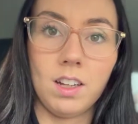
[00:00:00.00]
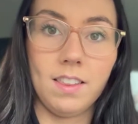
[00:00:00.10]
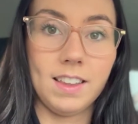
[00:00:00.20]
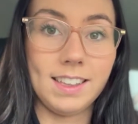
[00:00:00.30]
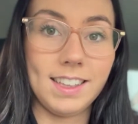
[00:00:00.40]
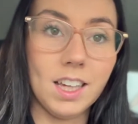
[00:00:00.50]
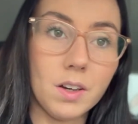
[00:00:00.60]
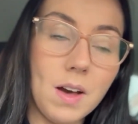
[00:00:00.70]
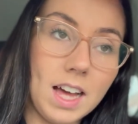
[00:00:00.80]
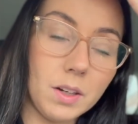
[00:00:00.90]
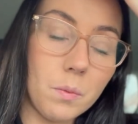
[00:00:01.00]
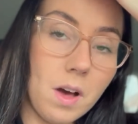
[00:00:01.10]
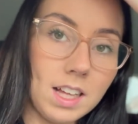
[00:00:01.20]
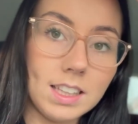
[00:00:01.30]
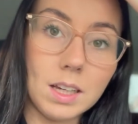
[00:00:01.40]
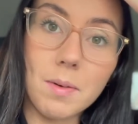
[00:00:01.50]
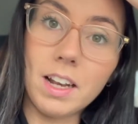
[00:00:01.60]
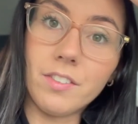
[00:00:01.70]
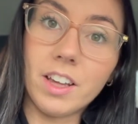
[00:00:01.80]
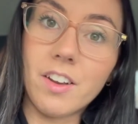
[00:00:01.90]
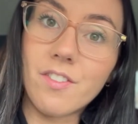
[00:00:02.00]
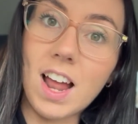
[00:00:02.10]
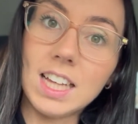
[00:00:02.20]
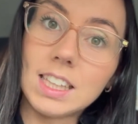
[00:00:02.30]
The single-handed worst thing about living in a flat